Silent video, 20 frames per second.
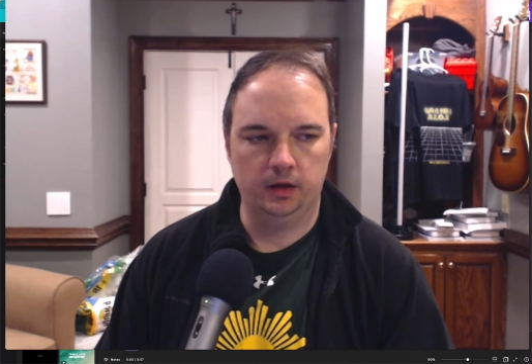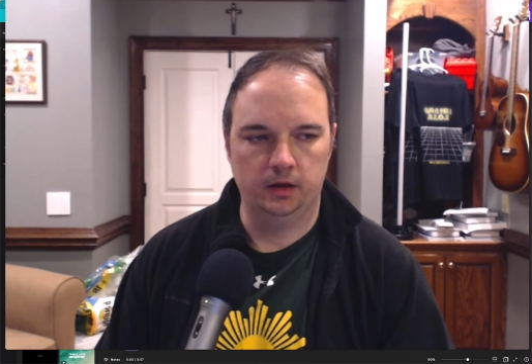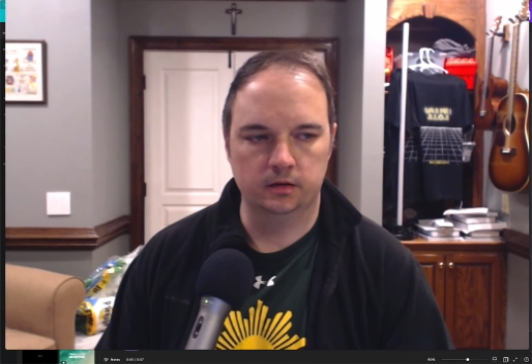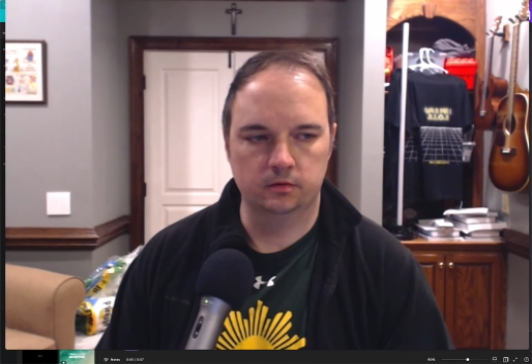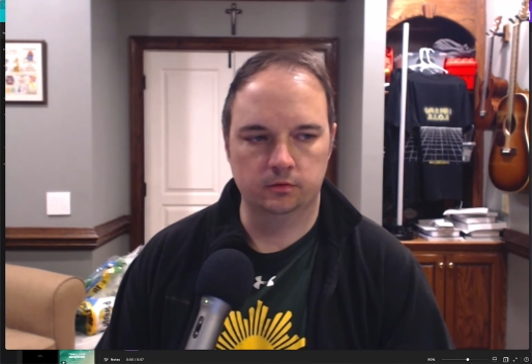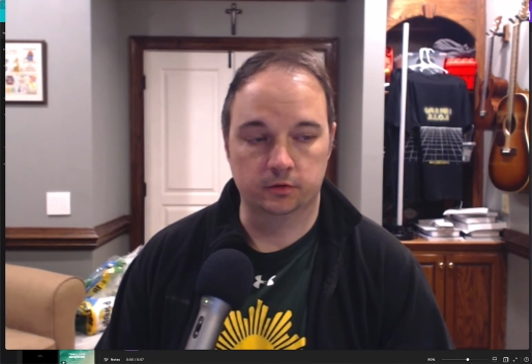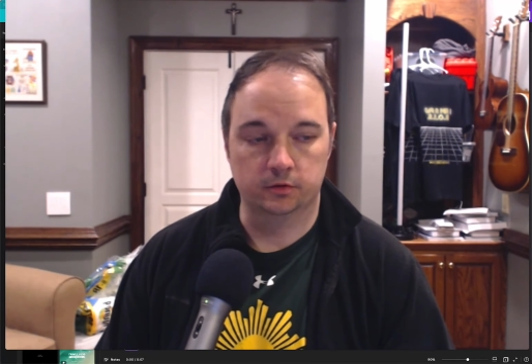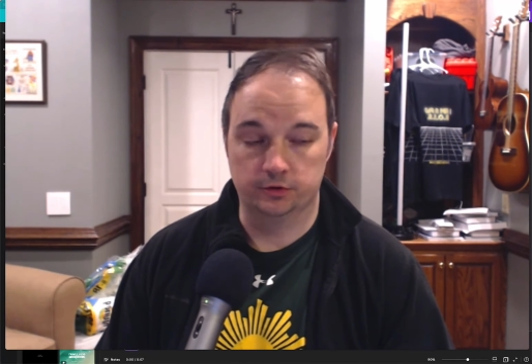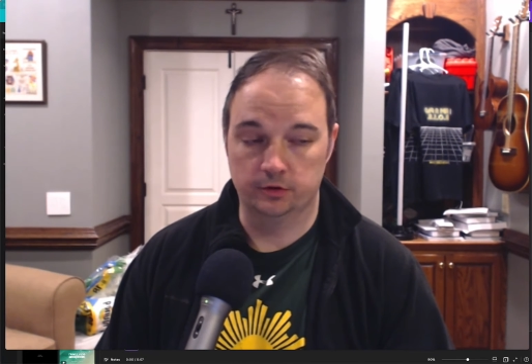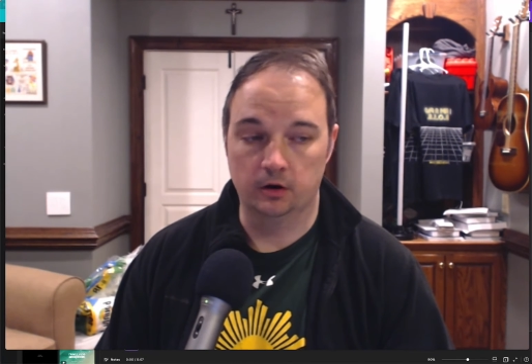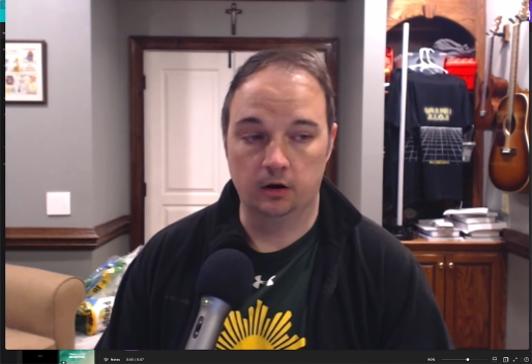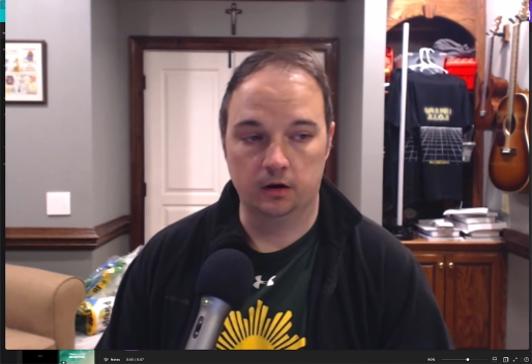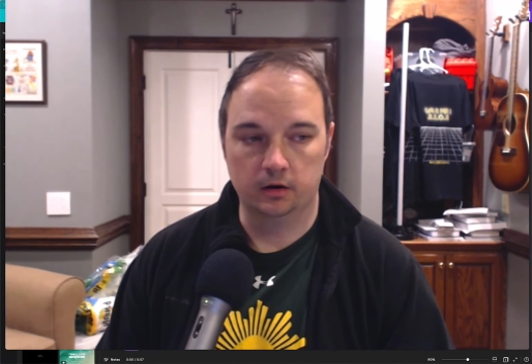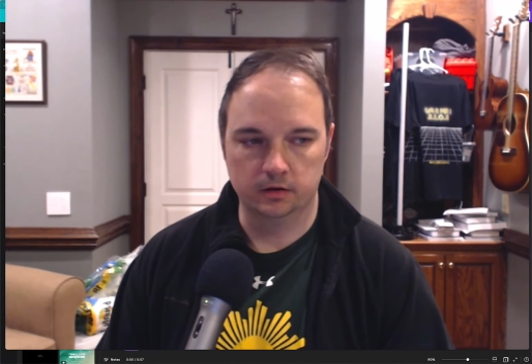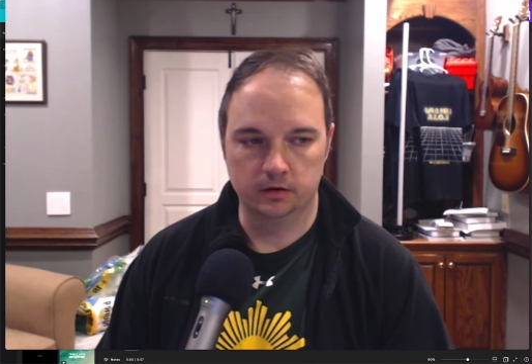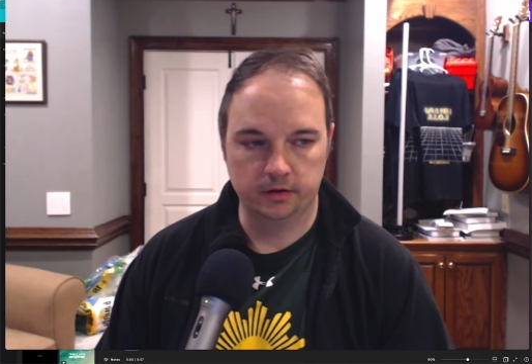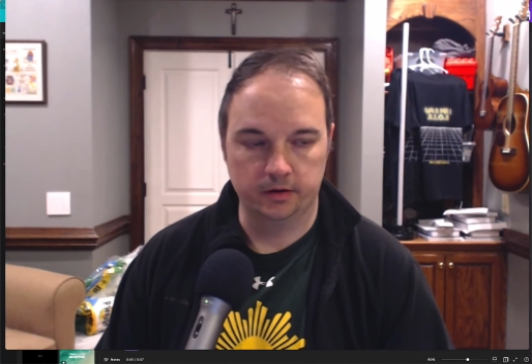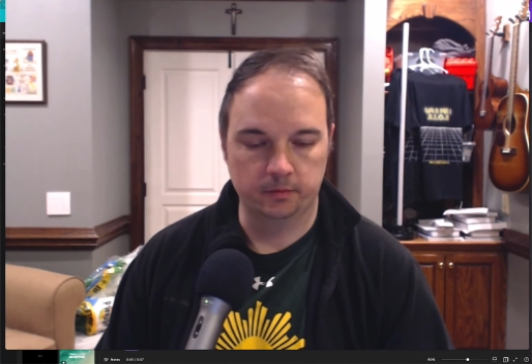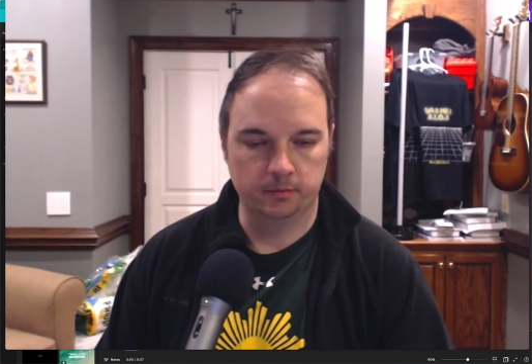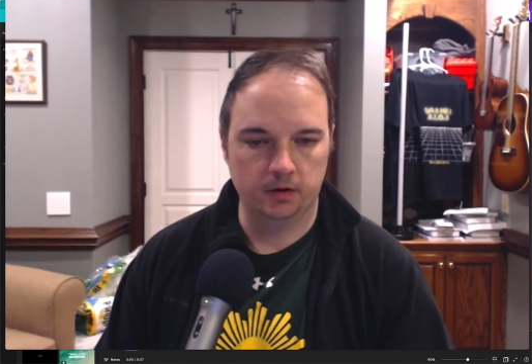which there are a ton
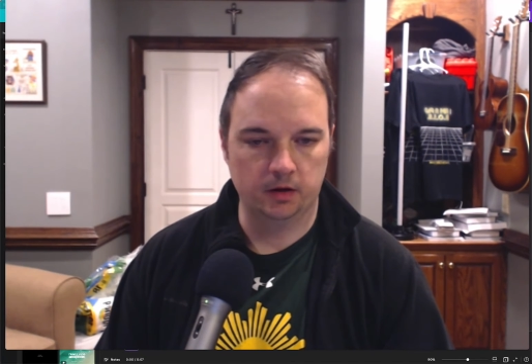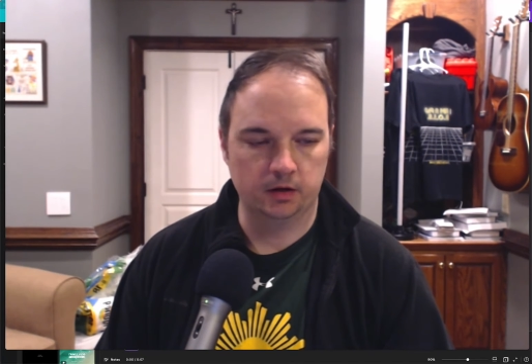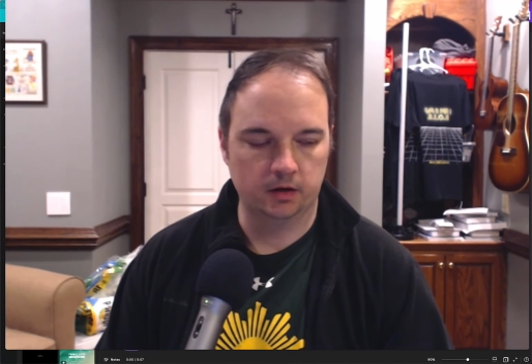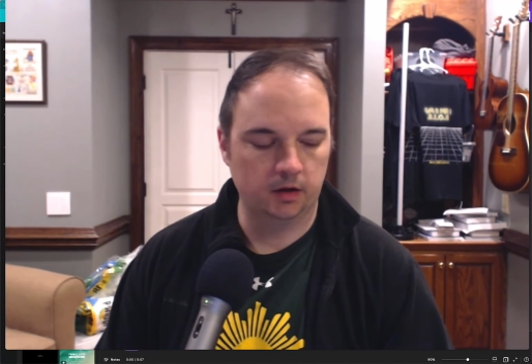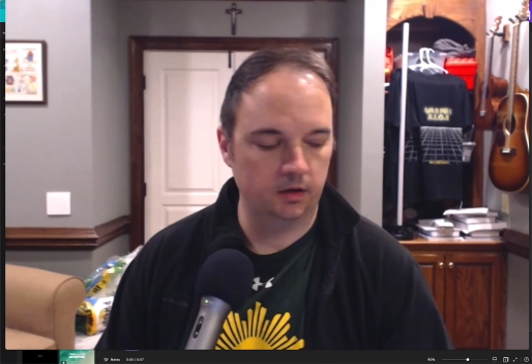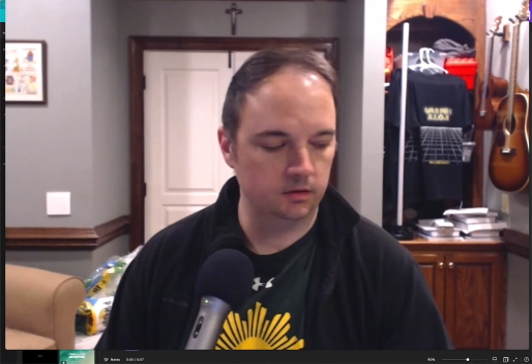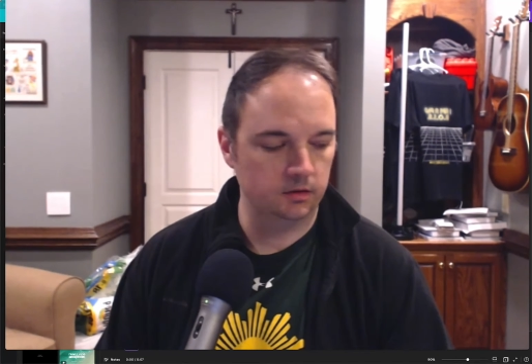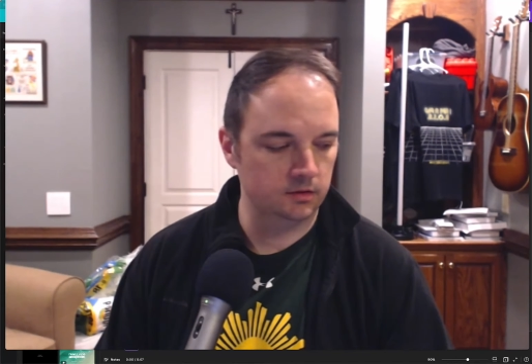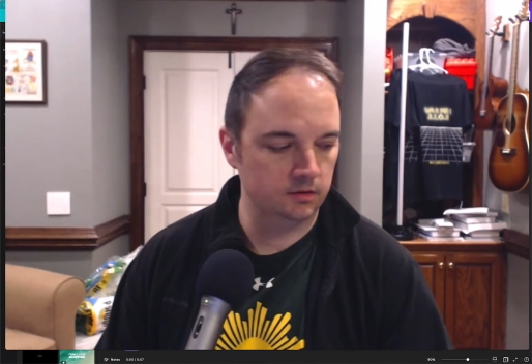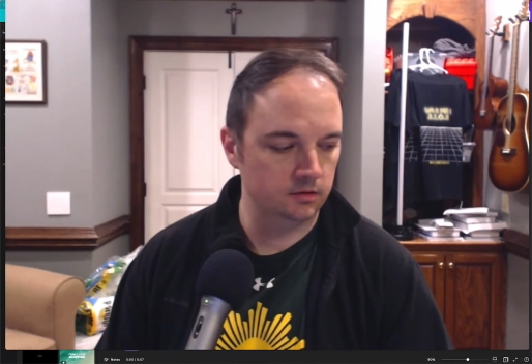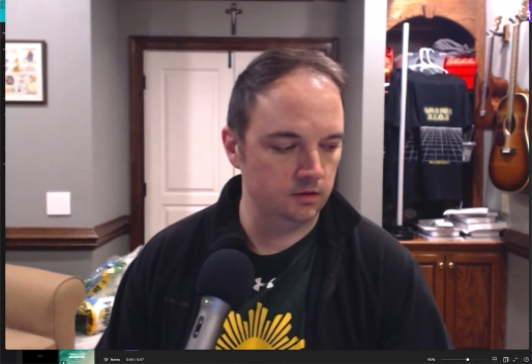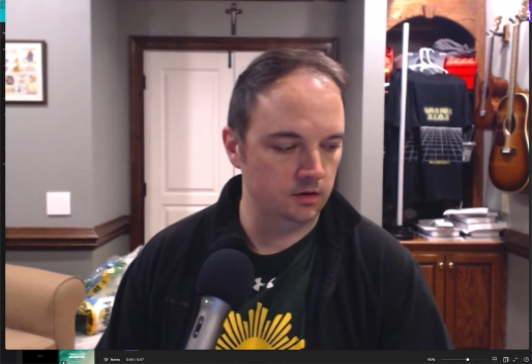of podcasts,